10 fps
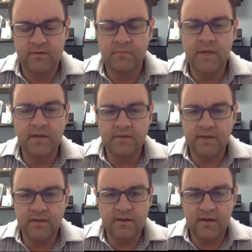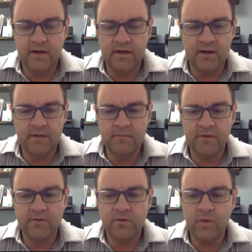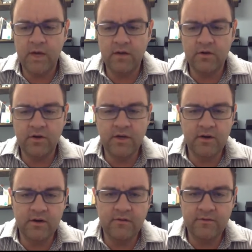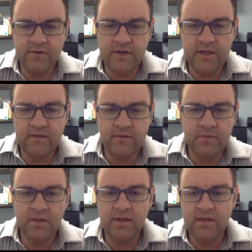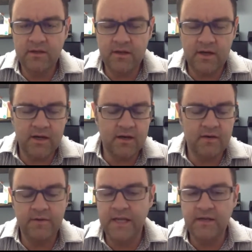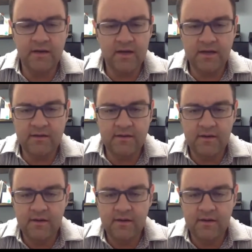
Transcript: amazing. There's quite a learning curve if you get into milling of any kind,